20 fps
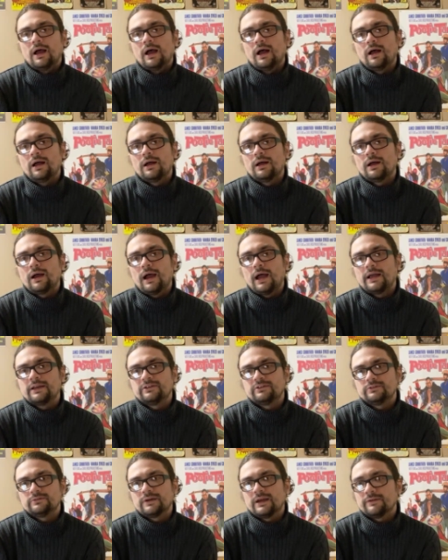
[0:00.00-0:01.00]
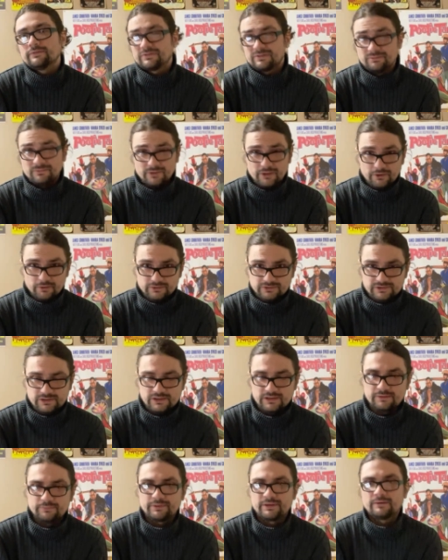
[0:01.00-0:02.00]
I do have some notes
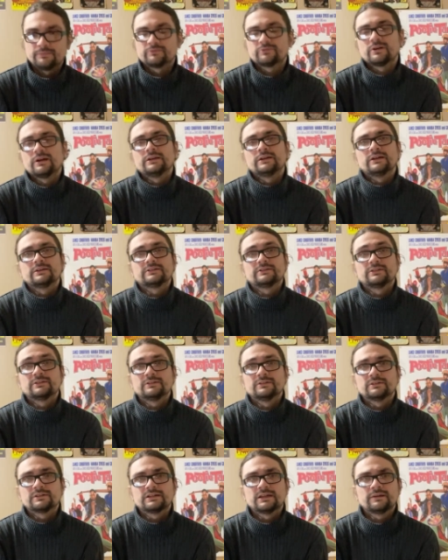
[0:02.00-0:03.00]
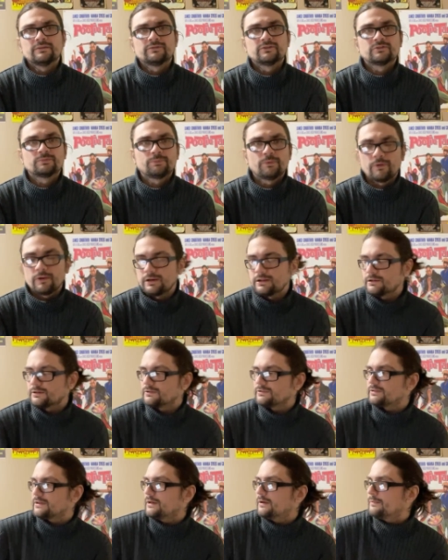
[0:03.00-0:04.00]
on it, but I'm trying not to give
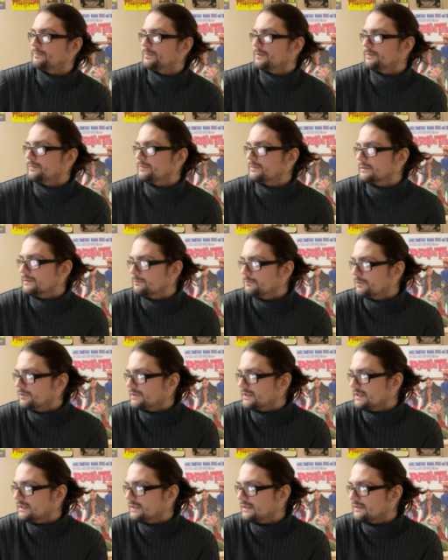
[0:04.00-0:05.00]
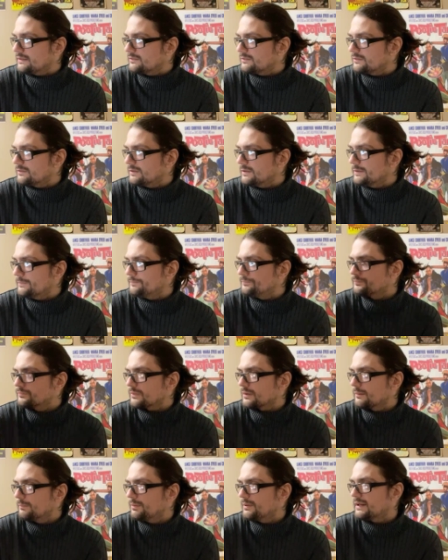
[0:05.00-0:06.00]
spoilers out, but we'll get into it.
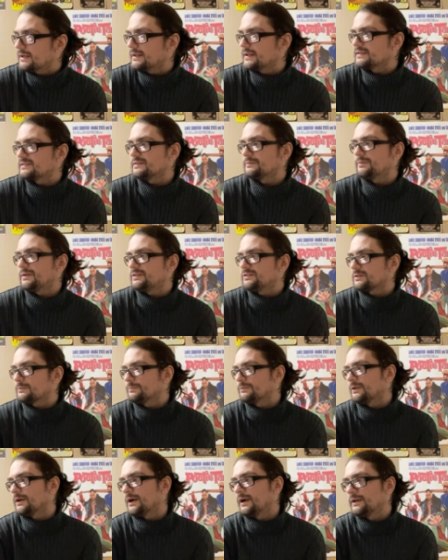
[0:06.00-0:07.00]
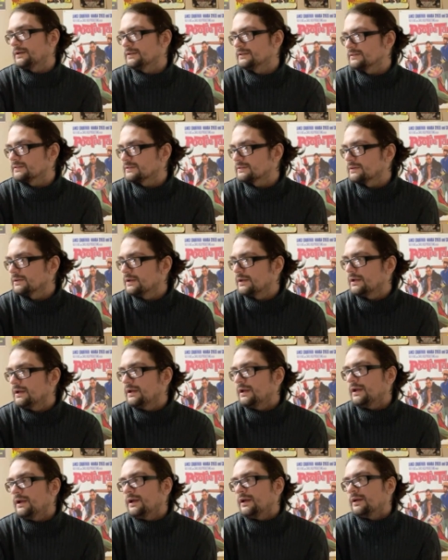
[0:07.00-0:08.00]
But yeah, that's the basic plot, is
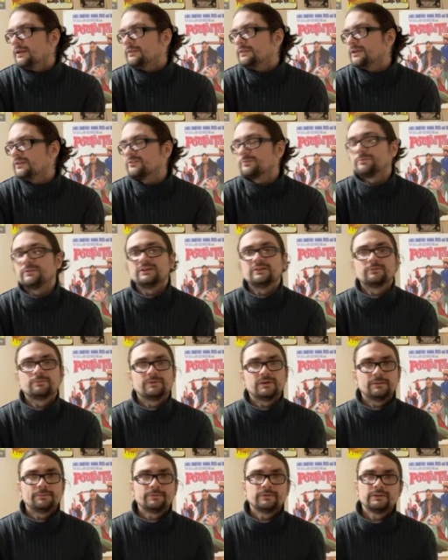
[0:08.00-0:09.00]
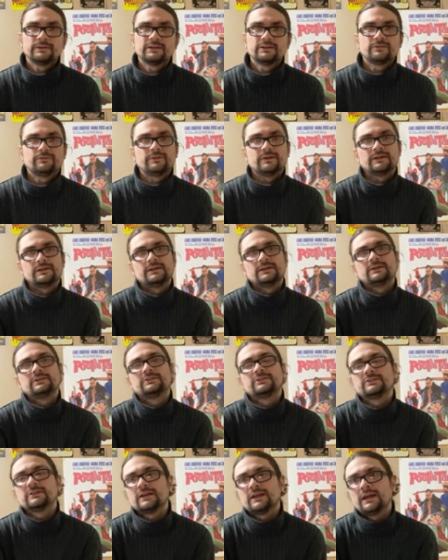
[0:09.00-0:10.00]
there's these people in this
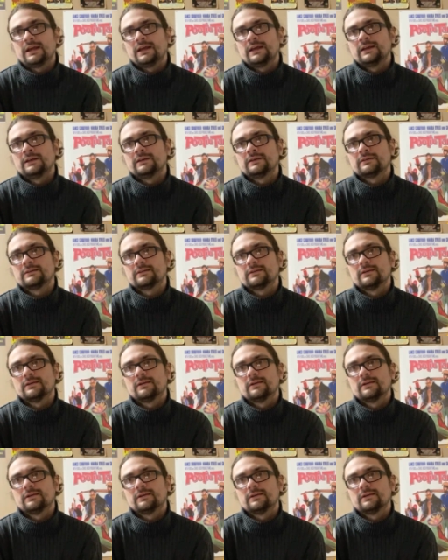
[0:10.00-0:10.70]
village, and